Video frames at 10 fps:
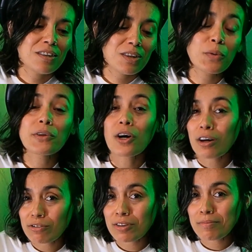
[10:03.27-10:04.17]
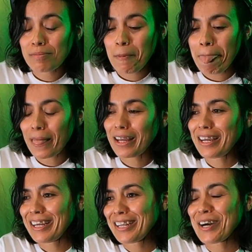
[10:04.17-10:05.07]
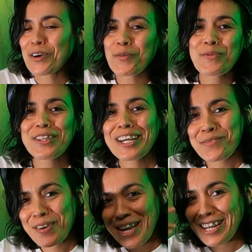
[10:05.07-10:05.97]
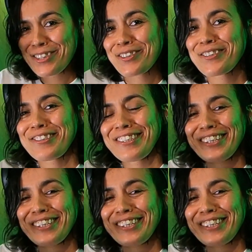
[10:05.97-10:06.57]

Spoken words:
They were awesome. And I hope you like my answers.